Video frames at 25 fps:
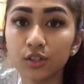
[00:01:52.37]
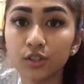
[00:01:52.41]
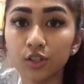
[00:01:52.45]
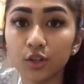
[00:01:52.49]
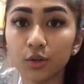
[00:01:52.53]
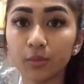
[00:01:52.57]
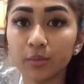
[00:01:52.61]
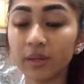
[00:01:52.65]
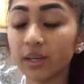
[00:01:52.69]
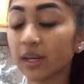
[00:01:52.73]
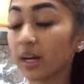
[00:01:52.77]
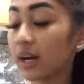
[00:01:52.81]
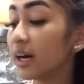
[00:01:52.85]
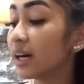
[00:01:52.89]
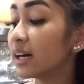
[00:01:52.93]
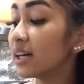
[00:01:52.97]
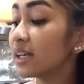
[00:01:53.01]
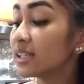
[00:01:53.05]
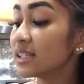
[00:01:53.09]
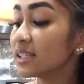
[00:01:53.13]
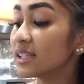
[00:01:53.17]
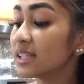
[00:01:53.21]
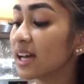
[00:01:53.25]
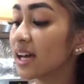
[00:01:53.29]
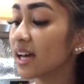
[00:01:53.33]
So
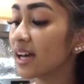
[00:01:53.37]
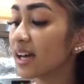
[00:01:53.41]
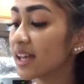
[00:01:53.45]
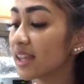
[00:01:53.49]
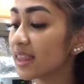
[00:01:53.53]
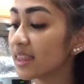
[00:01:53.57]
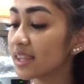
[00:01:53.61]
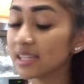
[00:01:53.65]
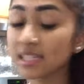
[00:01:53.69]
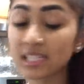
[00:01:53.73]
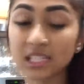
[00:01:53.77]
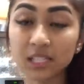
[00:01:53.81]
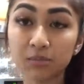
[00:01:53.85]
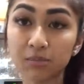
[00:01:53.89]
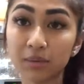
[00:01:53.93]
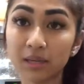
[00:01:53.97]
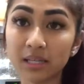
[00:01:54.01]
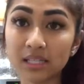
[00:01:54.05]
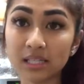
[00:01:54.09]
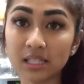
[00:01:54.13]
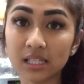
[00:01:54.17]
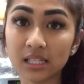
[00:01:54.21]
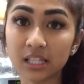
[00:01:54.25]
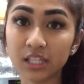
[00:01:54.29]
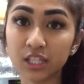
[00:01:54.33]
because this is
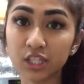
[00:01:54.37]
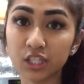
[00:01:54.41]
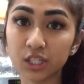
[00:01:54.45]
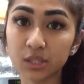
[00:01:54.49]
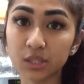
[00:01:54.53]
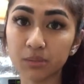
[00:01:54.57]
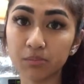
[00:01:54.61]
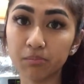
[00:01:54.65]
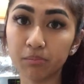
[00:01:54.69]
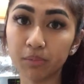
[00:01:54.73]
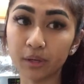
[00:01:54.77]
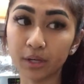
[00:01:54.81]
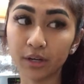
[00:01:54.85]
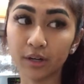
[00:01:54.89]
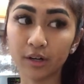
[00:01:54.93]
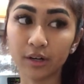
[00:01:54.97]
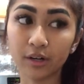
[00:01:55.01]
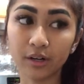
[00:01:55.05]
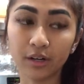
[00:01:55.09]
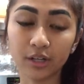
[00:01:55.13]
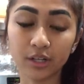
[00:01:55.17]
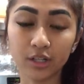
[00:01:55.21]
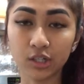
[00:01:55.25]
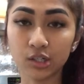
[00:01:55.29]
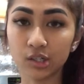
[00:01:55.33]
basically just
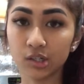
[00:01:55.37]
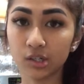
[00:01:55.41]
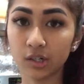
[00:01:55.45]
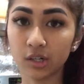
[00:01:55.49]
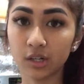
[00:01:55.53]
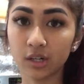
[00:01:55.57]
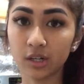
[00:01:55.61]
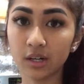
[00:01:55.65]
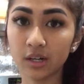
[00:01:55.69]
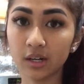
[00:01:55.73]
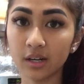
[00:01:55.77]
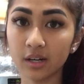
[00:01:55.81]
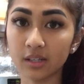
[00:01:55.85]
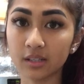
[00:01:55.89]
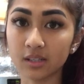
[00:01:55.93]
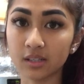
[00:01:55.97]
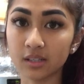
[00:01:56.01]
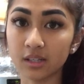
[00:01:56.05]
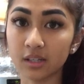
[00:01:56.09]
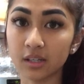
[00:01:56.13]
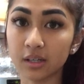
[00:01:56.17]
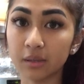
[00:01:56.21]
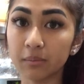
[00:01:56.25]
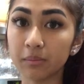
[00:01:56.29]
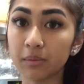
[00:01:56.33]
butter and sugar, it's
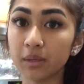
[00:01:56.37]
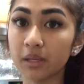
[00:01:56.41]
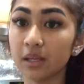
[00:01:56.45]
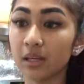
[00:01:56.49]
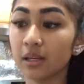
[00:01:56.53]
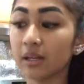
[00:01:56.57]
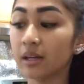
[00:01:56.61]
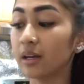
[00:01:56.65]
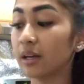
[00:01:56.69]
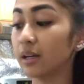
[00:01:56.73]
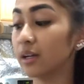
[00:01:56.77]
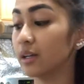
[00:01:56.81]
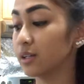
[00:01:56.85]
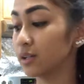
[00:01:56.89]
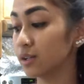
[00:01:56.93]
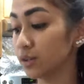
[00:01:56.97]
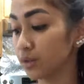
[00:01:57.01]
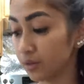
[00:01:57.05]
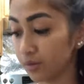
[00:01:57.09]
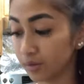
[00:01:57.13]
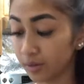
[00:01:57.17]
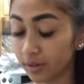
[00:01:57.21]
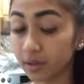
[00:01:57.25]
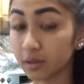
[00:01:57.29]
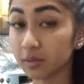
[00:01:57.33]
gonna be
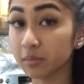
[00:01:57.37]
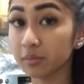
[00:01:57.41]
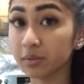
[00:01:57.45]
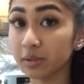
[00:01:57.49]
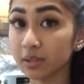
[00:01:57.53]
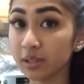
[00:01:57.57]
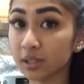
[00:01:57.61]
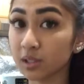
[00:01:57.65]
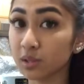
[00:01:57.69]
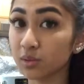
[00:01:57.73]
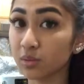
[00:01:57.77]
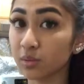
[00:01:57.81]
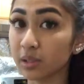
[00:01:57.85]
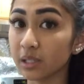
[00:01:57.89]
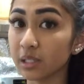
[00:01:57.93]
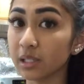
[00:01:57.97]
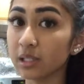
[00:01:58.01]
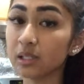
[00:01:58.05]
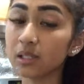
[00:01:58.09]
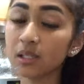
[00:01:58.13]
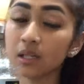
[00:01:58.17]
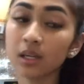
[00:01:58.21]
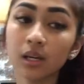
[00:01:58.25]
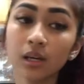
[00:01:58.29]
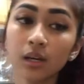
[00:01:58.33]
incredibly
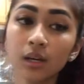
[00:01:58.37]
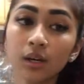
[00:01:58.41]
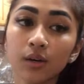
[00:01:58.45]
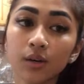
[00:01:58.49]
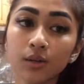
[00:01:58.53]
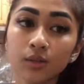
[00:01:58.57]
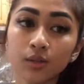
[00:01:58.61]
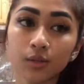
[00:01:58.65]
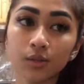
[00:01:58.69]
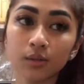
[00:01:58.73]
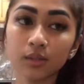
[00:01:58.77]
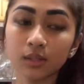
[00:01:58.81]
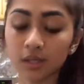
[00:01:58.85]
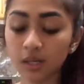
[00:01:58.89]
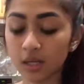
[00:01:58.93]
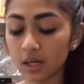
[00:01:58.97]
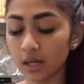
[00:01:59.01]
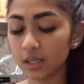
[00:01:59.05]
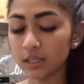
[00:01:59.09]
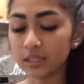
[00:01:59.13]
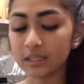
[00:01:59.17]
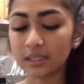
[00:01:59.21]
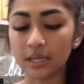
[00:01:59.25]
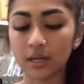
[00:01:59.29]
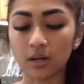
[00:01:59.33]
sweet. So to
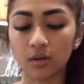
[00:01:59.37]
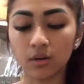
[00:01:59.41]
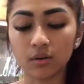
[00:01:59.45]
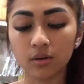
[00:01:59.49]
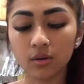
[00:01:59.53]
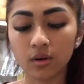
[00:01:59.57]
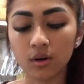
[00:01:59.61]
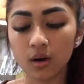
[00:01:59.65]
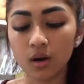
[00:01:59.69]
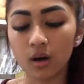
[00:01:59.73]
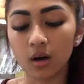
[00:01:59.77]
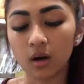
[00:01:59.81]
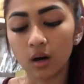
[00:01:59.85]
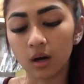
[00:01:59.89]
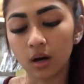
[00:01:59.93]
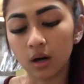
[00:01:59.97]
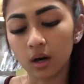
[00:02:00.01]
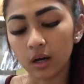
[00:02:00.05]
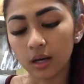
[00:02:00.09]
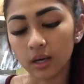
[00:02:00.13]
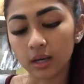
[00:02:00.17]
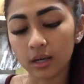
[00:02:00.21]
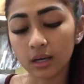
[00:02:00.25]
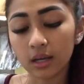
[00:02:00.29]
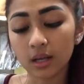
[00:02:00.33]
cut down
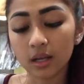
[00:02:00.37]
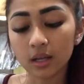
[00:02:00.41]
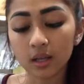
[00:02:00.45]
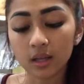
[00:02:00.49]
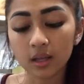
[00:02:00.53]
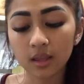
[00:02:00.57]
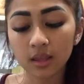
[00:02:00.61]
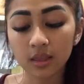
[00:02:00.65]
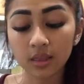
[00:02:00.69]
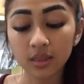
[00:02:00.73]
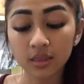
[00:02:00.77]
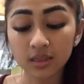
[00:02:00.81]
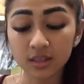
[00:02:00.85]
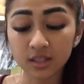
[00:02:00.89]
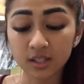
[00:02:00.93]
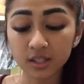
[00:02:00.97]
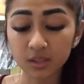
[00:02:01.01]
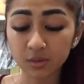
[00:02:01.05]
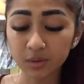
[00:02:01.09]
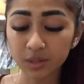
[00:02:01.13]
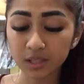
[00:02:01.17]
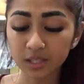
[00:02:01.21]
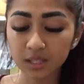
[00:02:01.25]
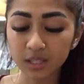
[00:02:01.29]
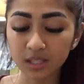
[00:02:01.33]
on the
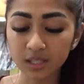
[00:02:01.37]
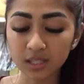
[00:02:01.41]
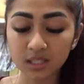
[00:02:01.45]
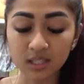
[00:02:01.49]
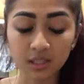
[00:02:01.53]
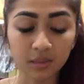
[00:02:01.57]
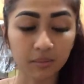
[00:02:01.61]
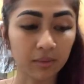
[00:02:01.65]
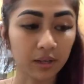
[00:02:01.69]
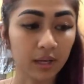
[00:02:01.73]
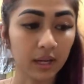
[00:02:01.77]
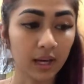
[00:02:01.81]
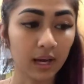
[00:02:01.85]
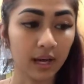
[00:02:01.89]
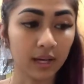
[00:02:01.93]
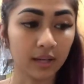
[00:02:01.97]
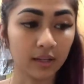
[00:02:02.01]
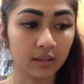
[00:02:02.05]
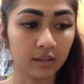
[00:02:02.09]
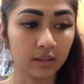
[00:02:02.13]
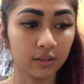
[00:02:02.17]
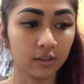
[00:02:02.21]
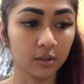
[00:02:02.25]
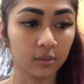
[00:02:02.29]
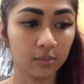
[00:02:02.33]
sweetness, I'm gonna add a
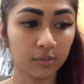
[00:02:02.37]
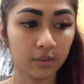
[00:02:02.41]
little